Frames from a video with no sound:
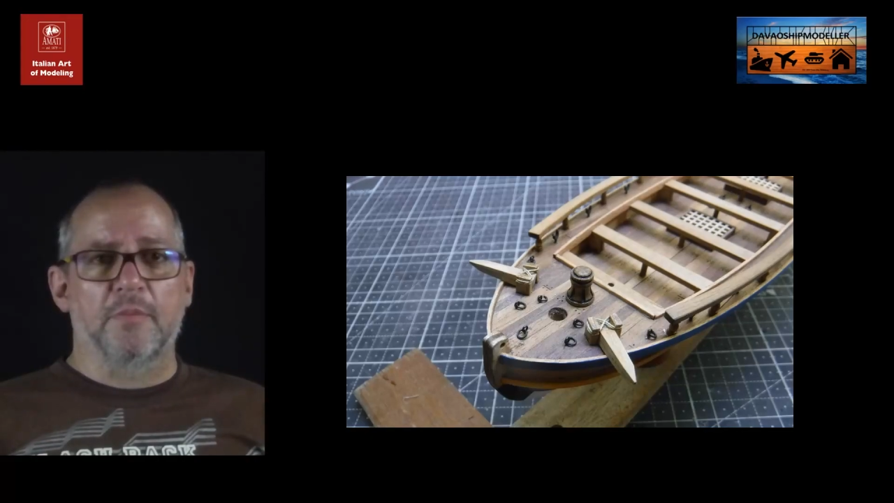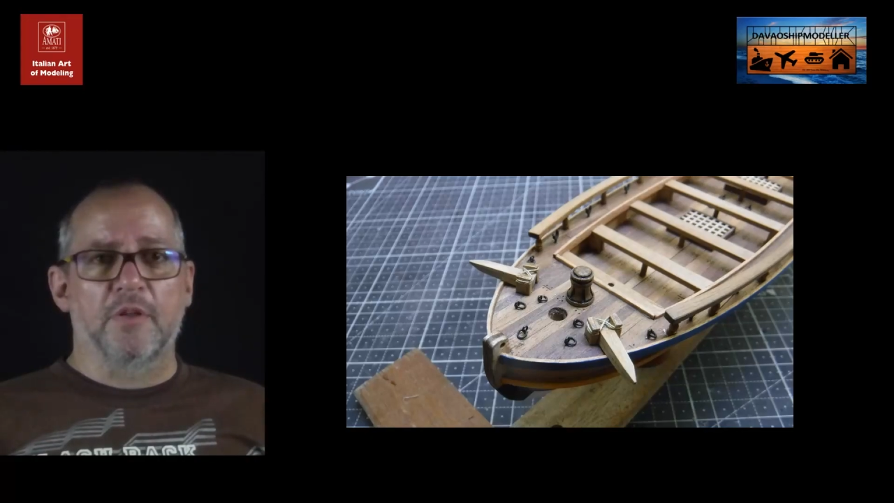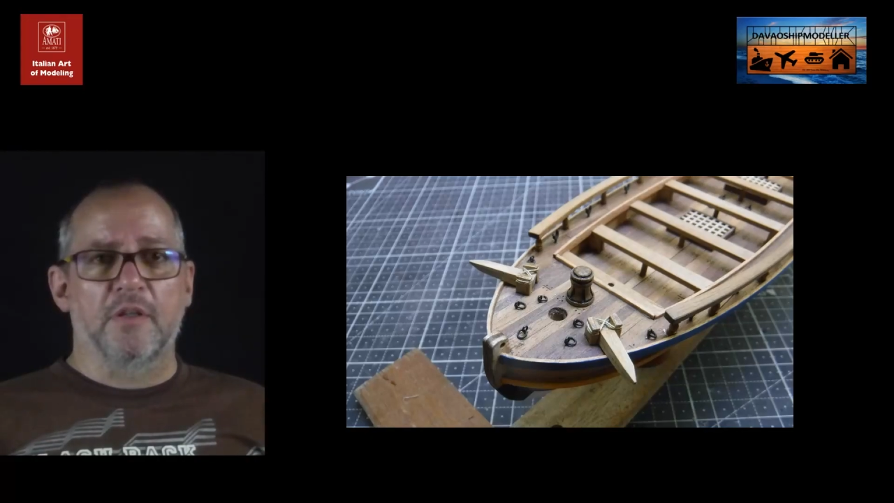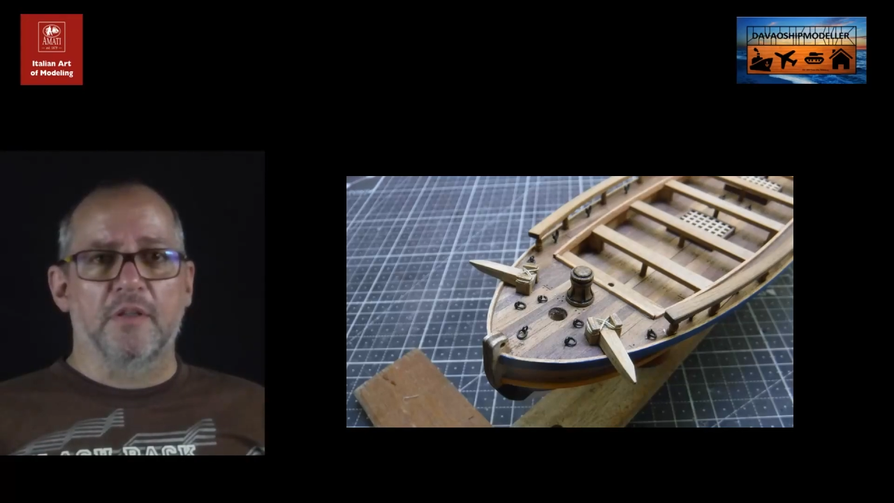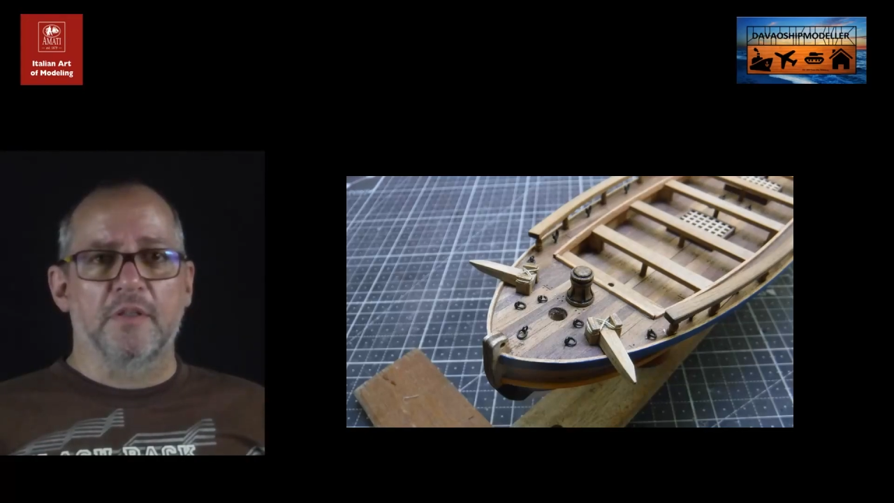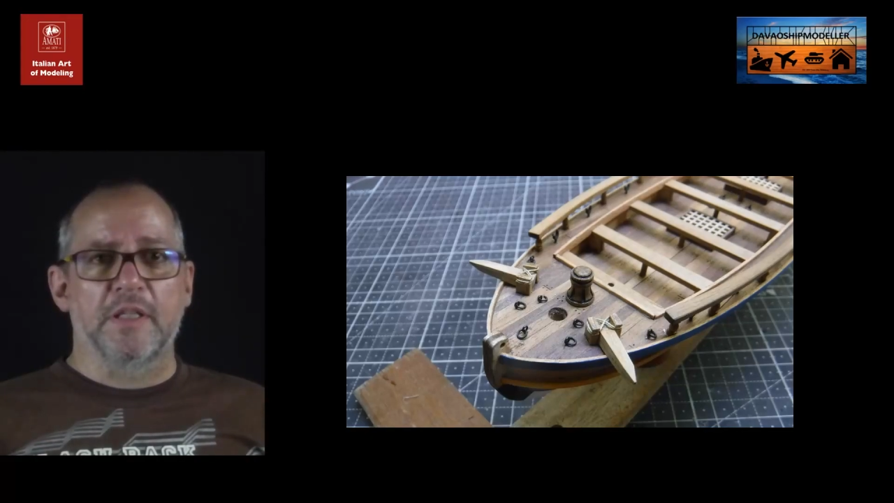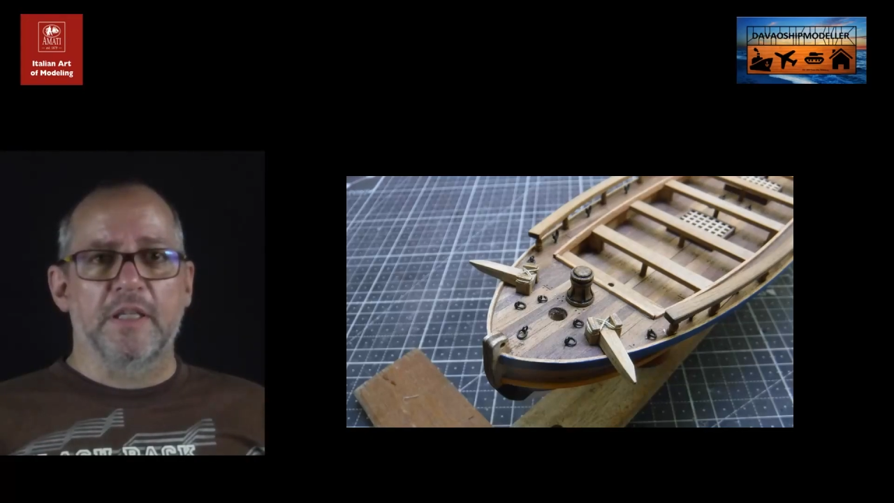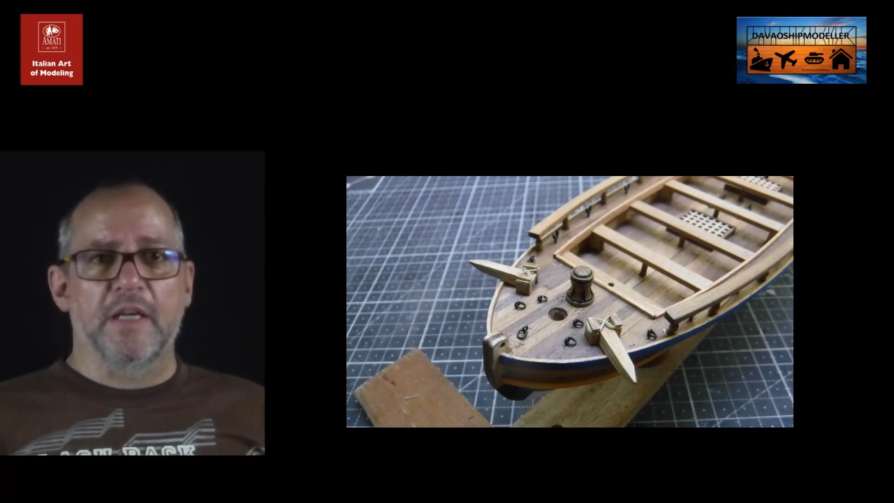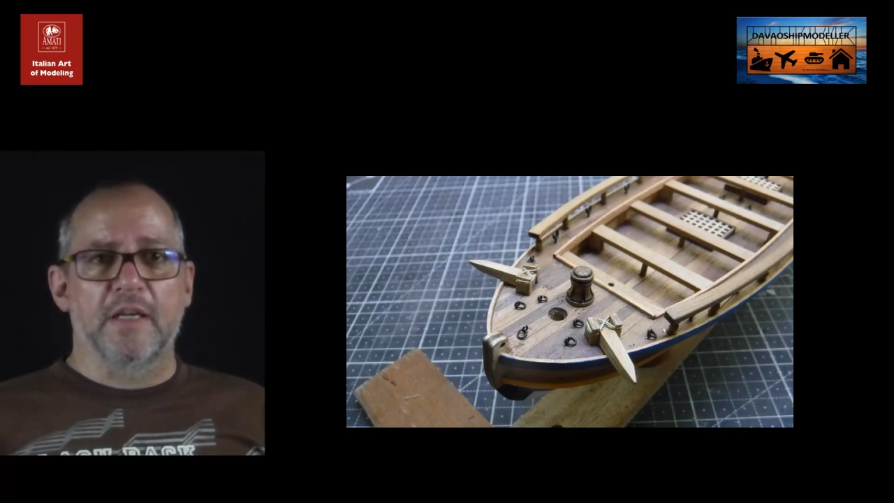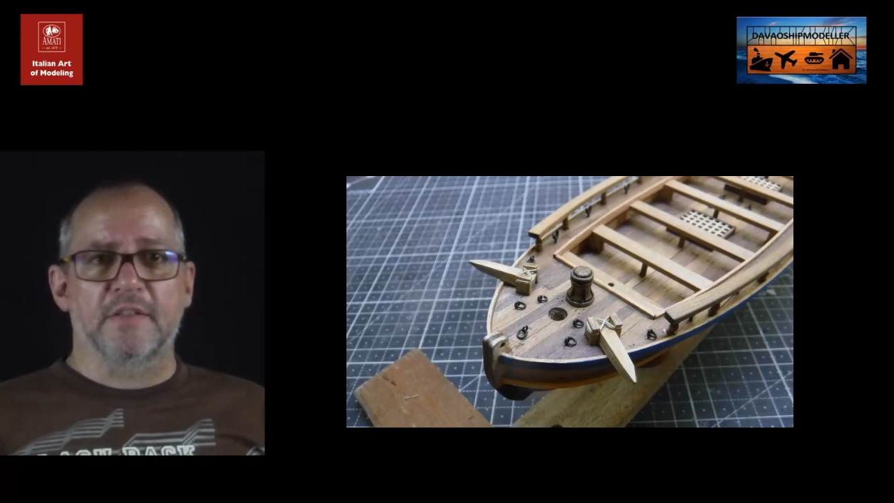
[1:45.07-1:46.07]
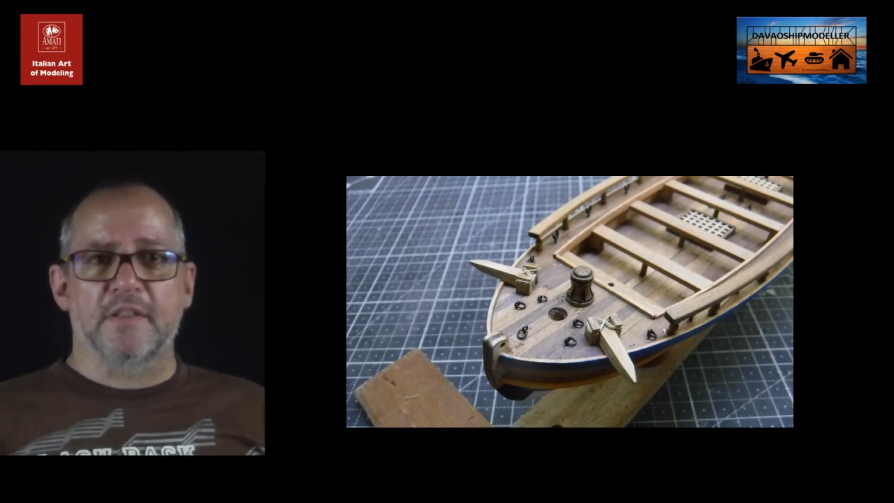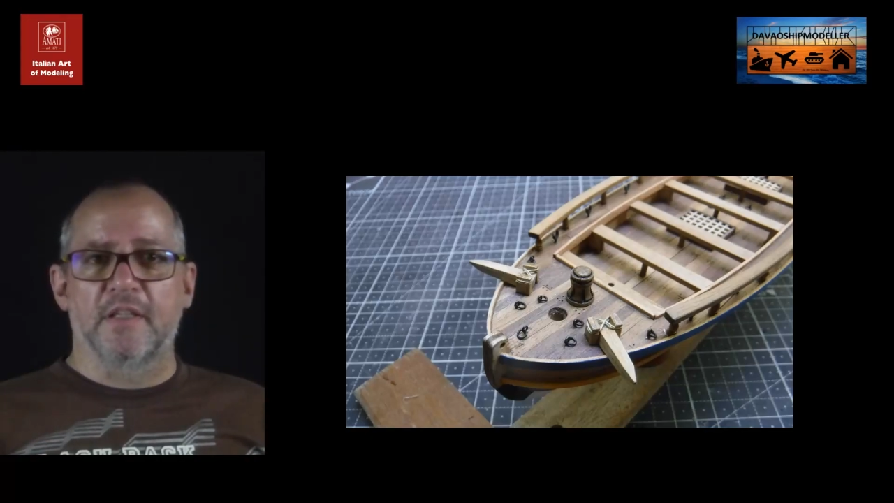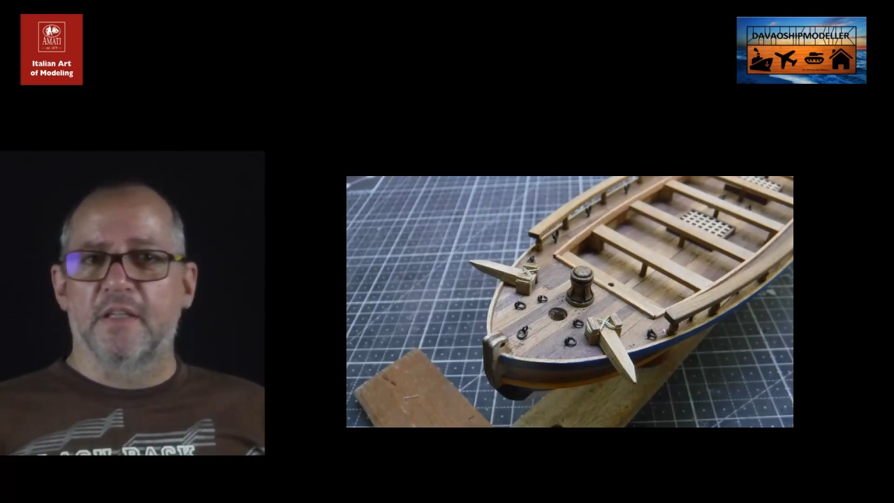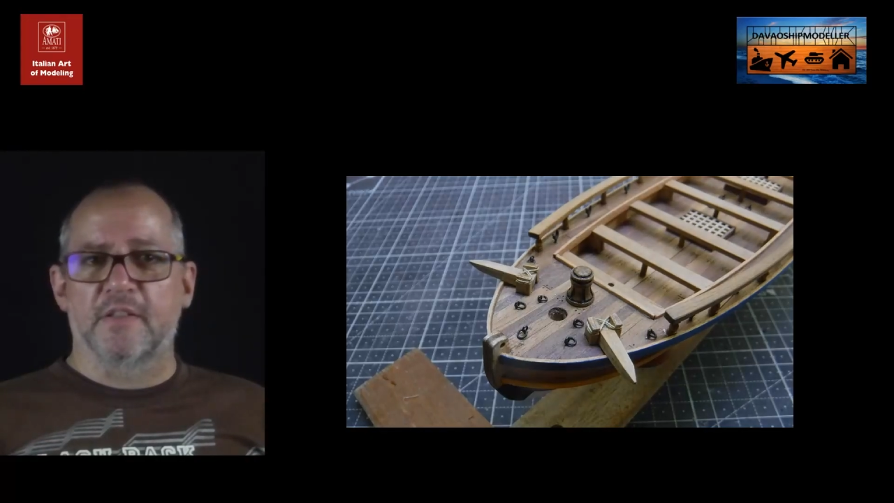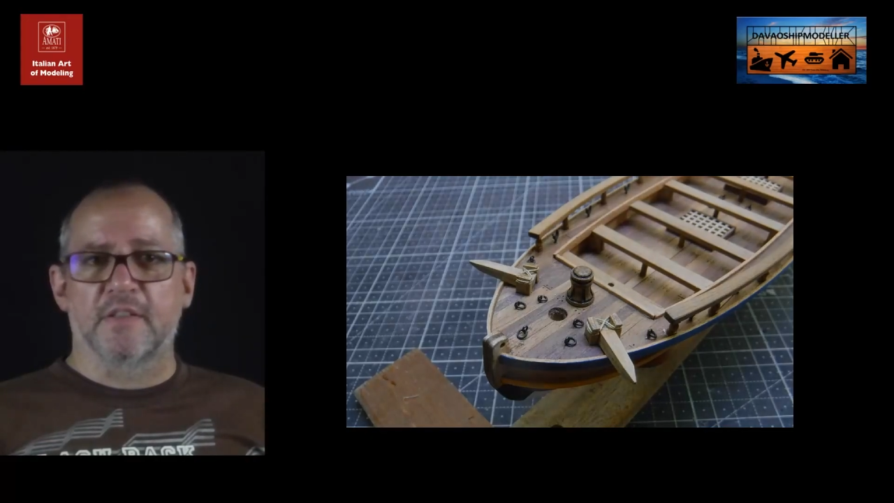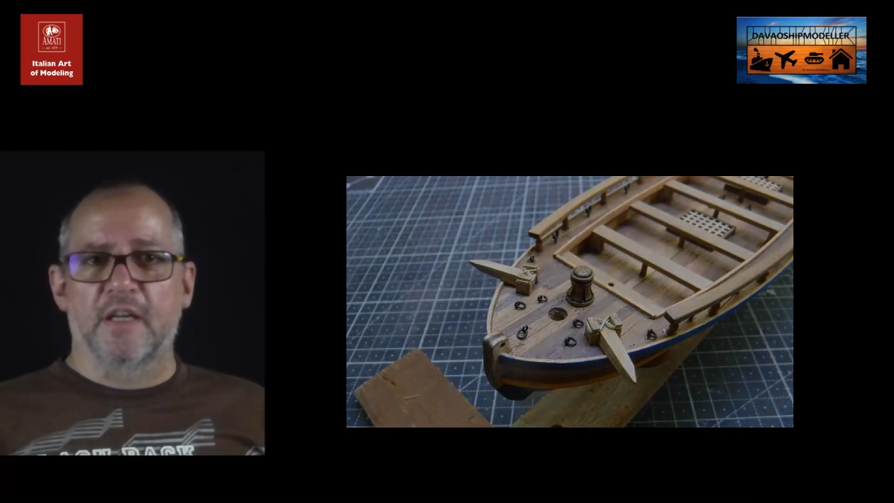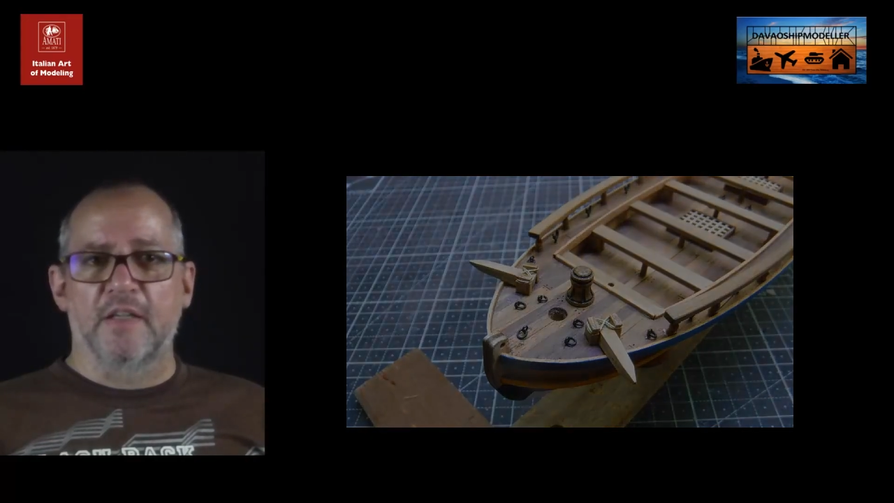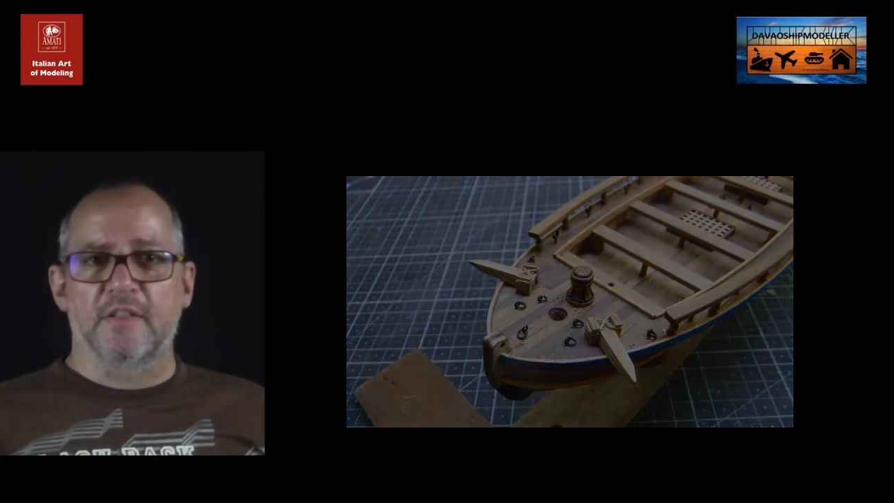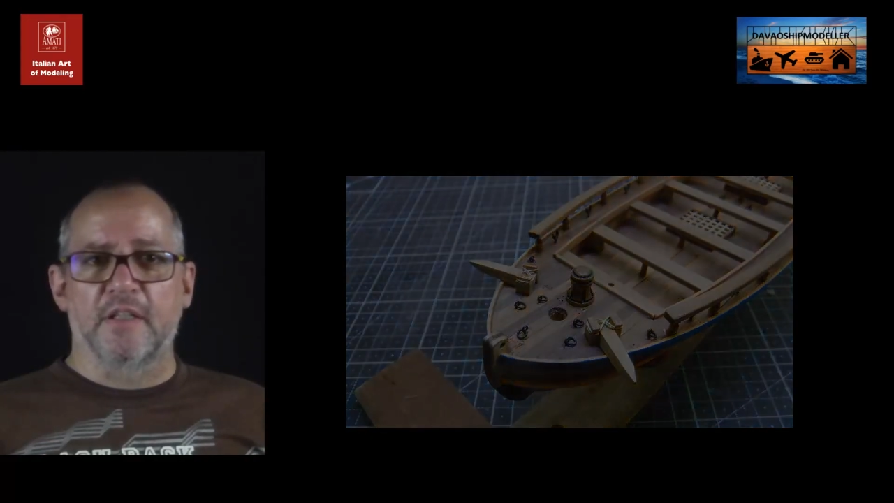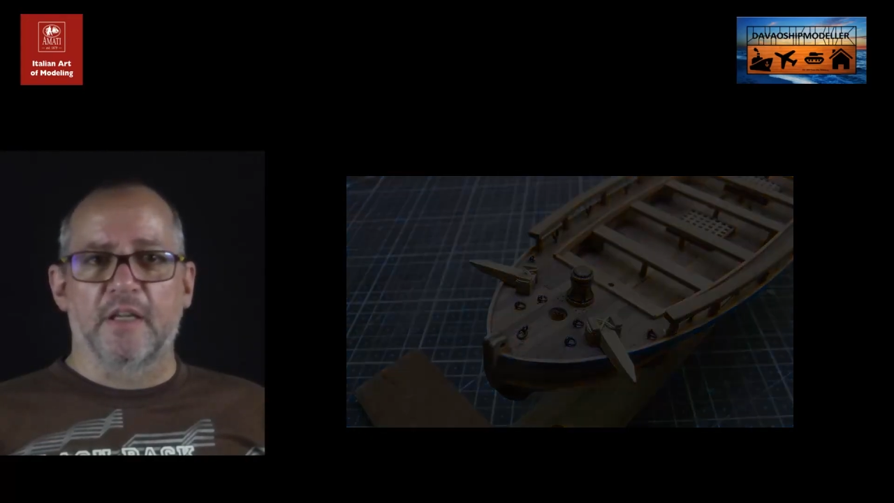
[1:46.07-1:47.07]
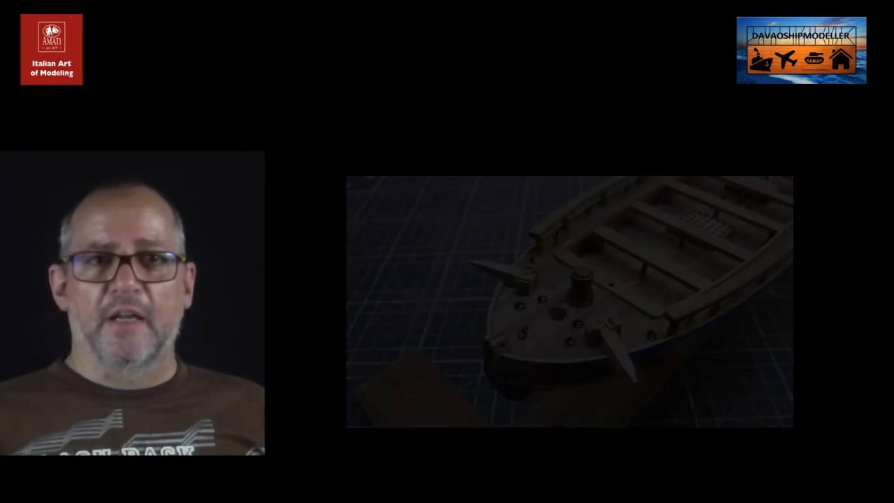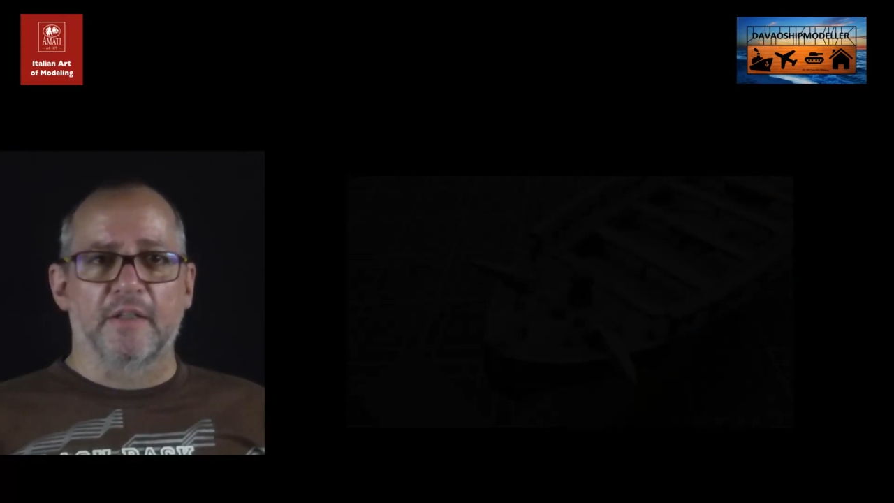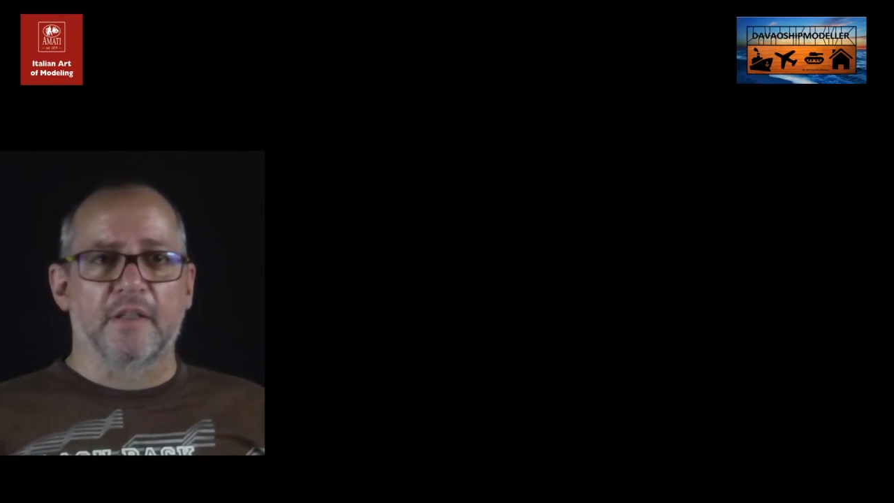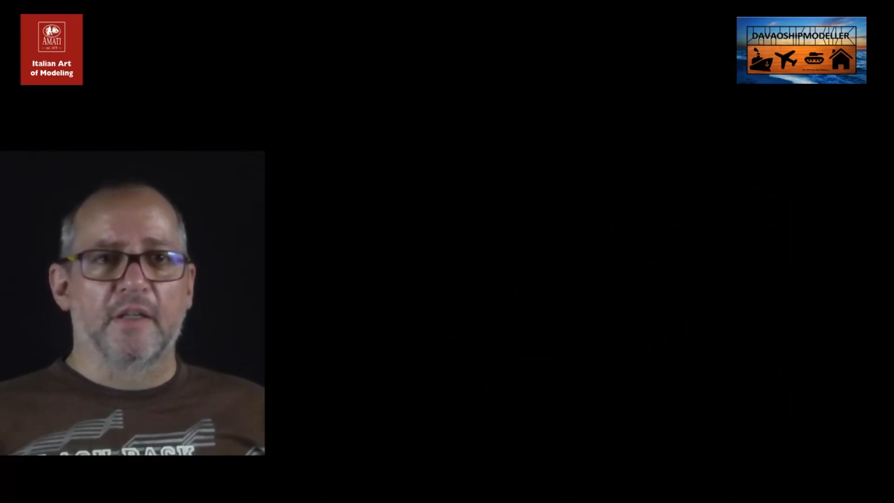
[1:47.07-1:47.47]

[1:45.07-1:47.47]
model already has is nicely done.